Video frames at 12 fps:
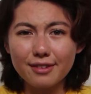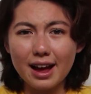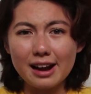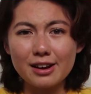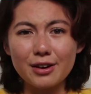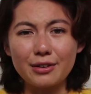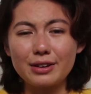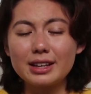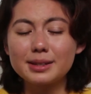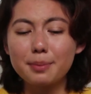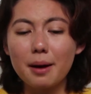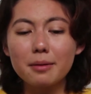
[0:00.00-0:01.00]
I don't know,
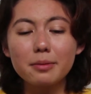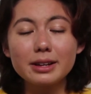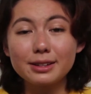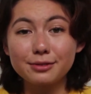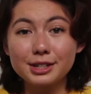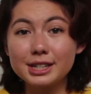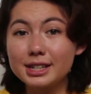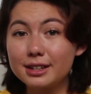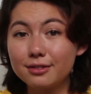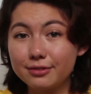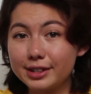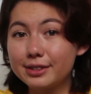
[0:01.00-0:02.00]
it's probably really
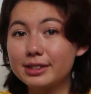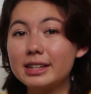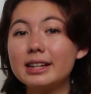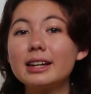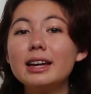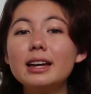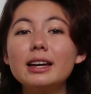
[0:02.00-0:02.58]
confusing